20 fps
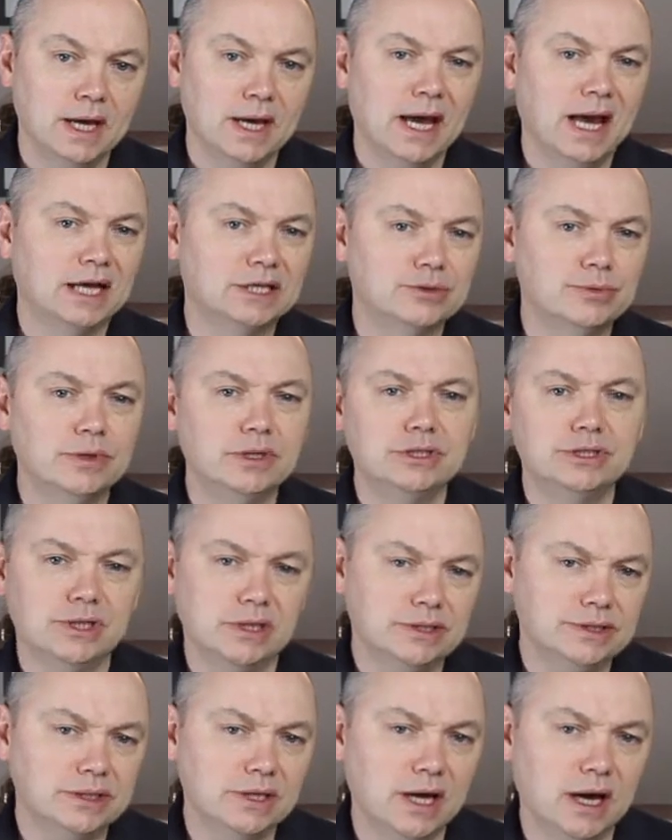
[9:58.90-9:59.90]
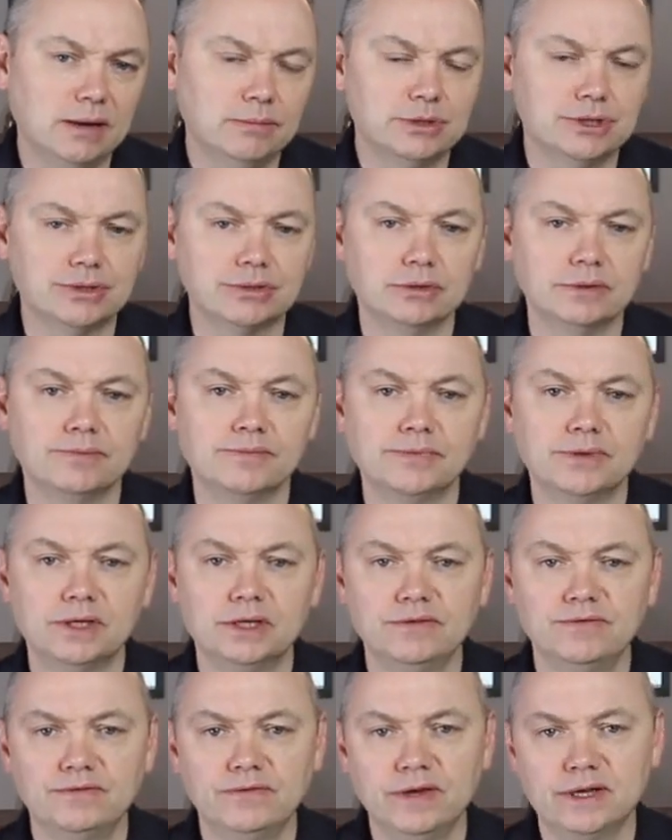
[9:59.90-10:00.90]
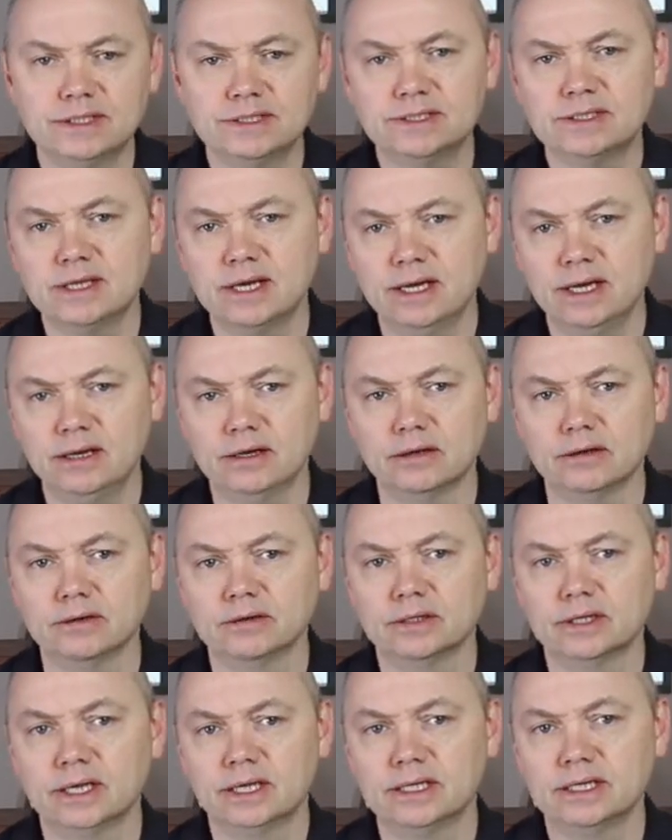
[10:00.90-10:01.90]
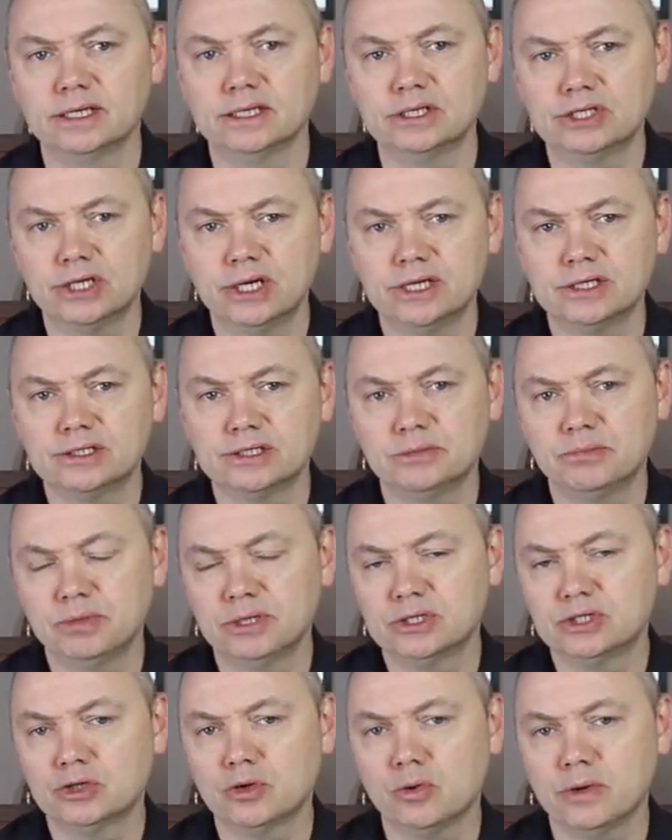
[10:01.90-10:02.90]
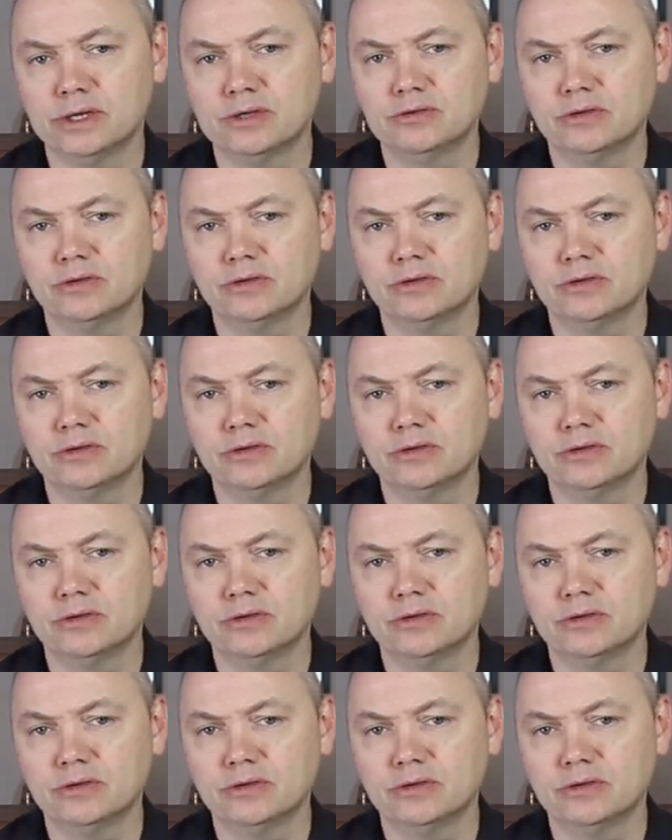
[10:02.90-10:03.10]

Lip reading: As we adjust the embouchure, it affects the air and can change the pitch quite